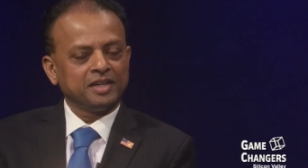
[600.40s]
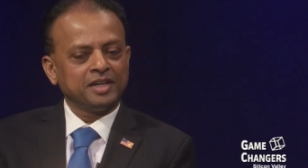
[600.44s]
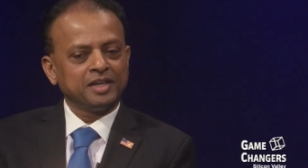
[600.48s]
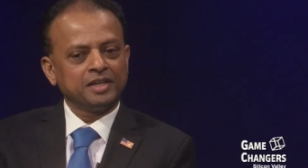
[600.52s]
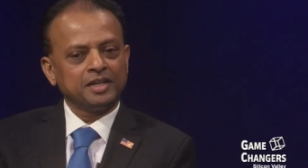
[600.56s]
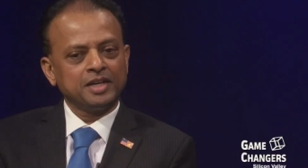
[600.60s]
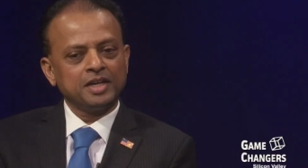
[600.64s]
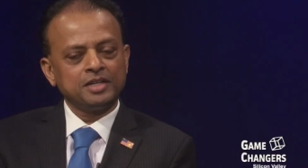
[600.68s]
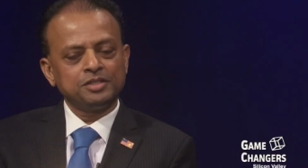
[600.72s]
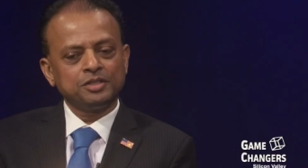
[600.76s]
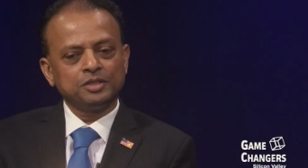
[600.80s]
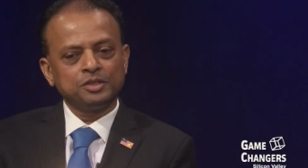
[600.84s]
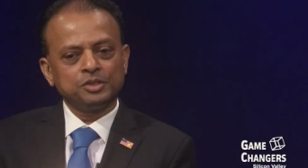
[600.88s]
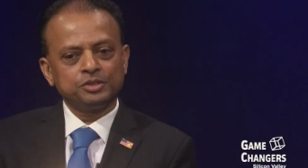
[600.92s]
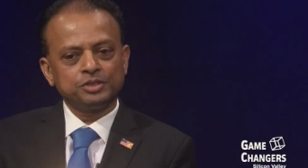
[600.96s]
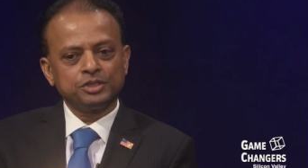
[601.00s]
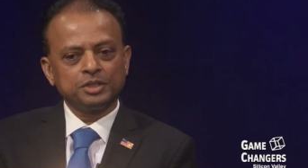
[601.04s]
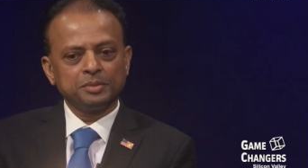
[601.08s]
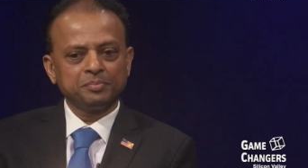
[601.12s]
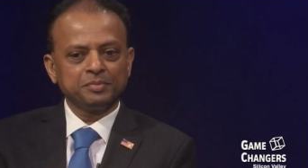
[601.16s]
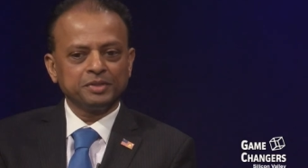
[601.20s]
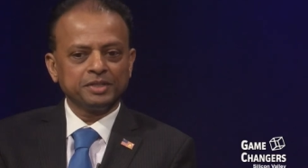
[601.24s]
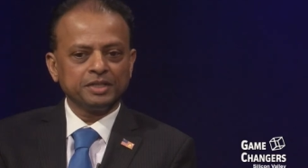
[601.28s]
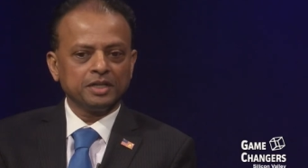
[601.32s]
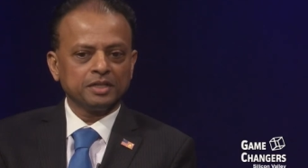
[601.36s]
And, and, you know,
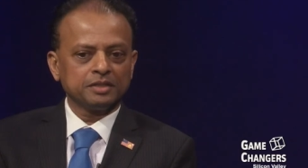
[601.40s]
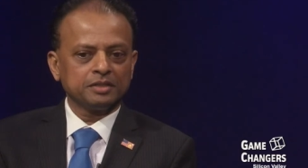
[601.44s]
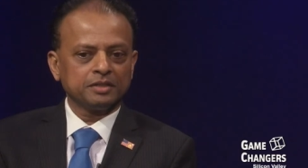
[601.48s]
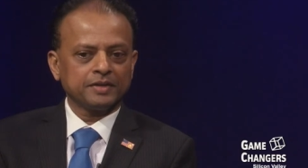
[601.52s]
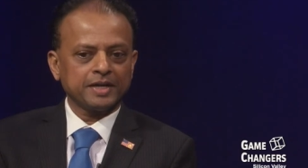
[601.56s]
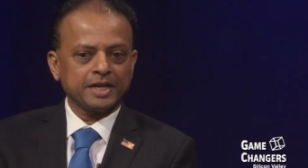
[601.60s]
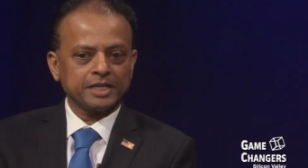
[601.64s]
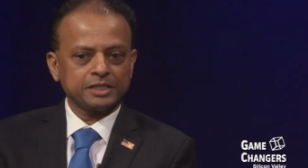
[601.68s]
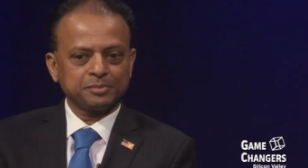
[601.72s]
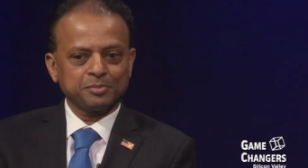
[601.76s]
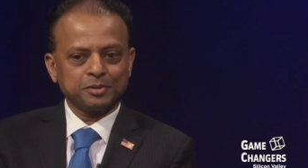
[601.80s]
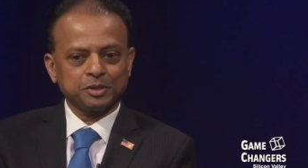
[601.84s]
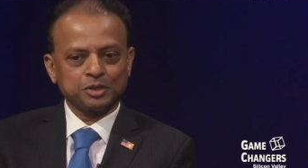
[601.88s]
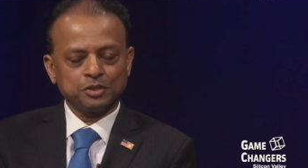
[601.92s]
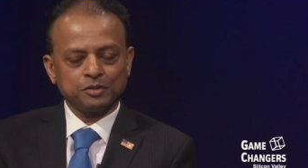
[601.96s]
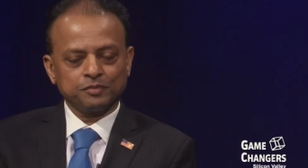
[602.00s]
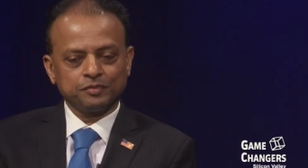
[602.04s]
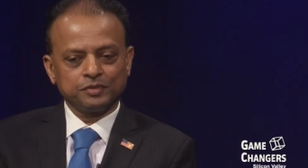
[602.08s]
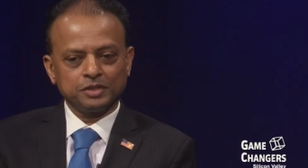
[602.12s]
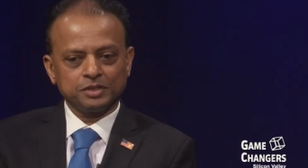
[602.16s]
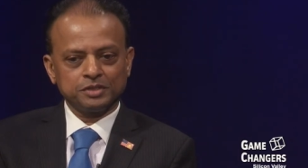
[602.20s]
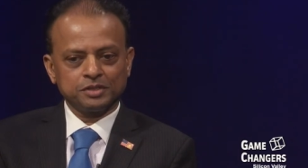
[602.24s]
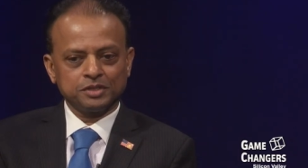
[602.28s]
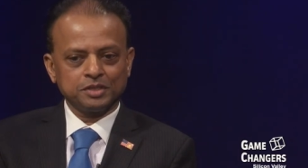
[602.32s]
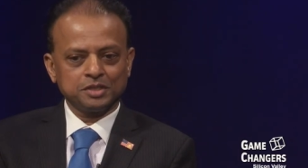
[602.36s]
Jim, the other aspect
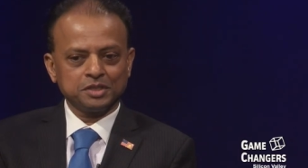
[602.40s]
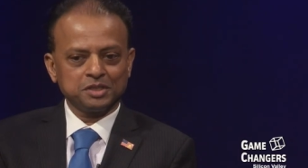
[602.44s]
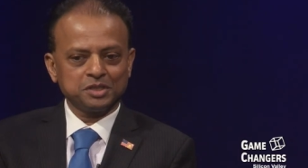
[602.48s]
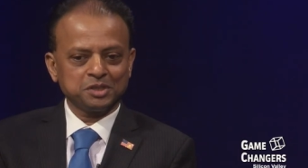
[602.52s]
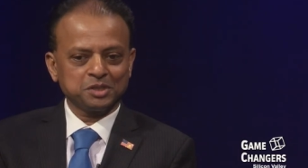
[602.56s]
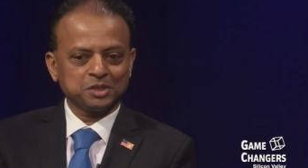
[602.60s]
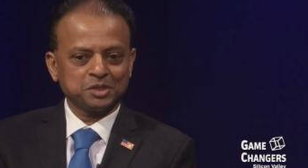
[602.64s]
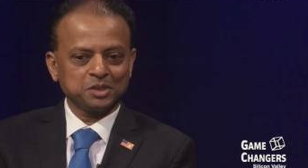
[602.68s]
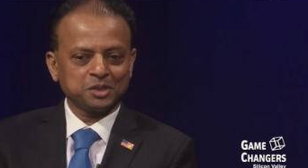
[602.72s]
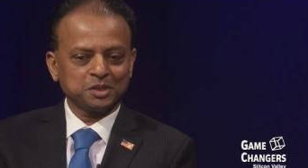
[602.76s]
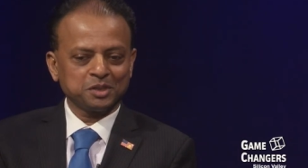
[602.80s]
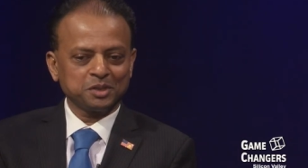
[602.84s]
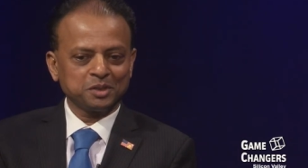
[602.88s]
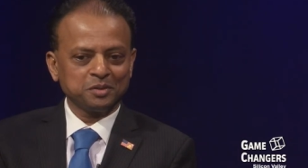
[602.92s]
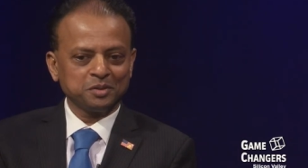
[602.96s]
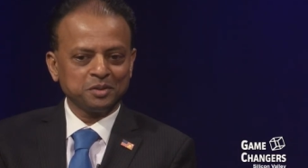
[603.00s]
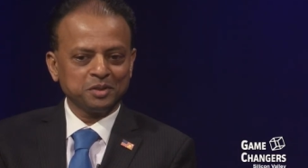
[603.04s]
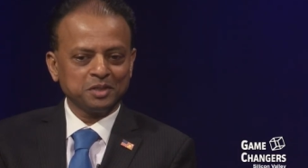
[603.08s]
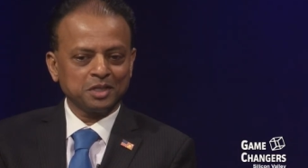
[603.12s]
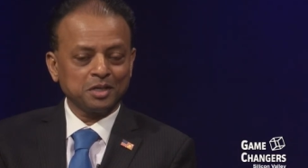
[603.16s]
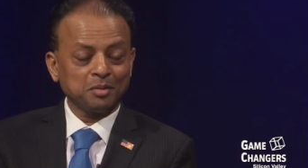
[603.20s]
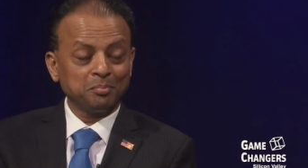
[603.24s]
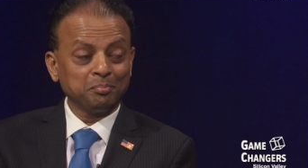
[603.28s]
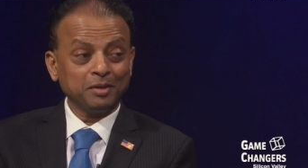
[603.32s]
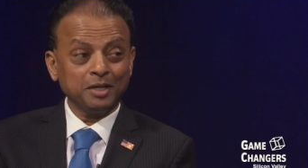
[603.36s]
of this is uh,
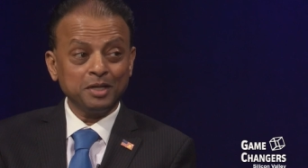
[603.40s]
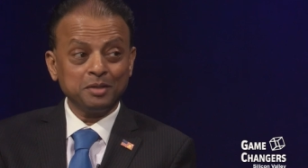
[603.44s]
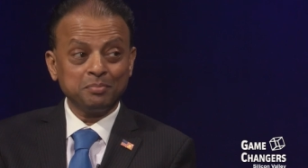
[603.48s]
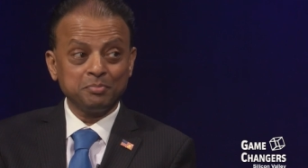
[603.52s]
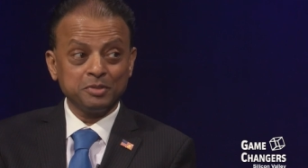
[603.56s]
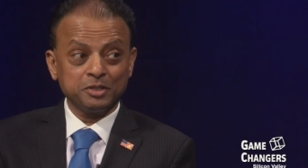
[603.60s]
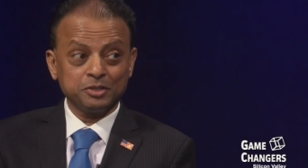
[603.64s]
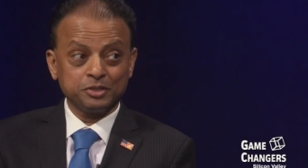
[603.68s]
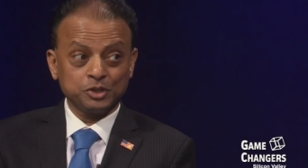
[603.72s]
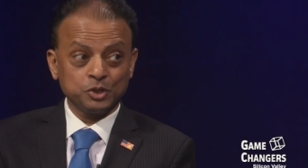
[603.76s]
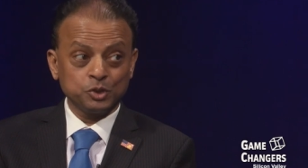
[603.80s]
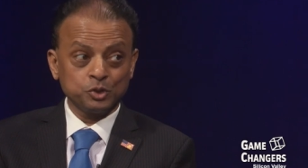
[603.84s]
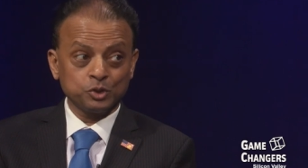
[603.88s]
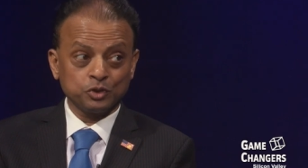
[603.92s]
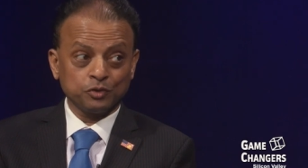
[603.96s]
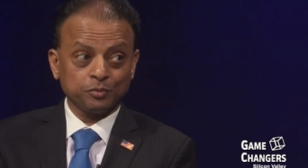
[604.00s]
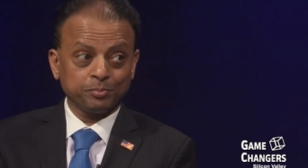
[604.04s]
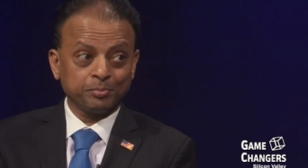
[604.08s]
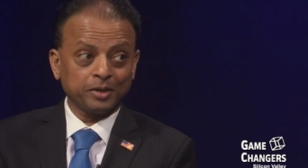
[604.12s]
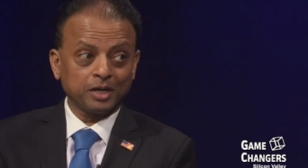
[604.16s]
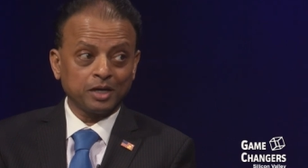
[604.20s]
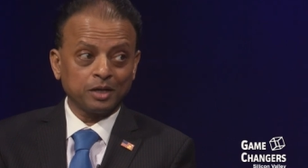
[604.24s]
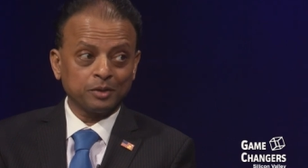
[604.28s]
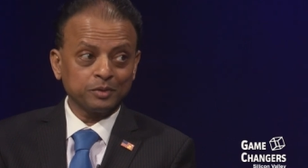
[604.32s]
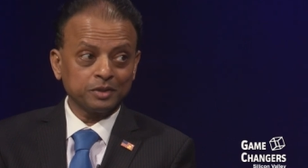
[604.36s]
the complete misuse of
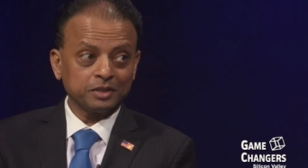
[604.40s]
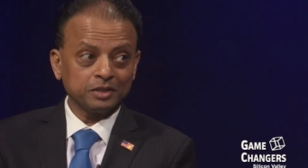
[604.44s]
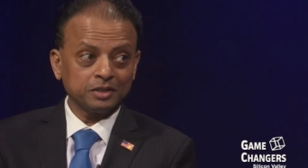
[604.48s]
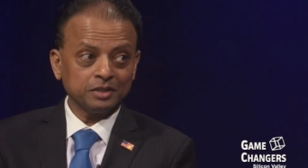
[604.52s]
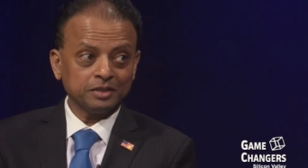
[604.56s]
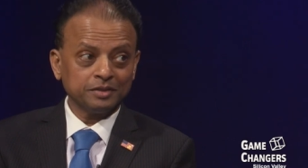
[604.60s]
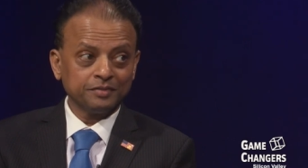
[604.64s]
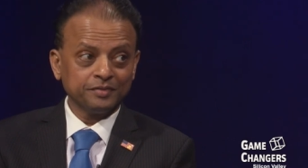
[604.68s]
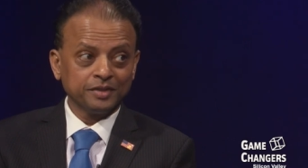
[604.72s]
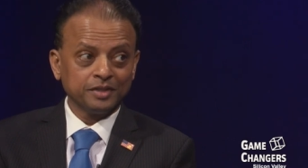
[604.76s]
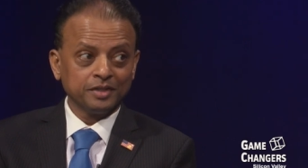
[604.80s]
power.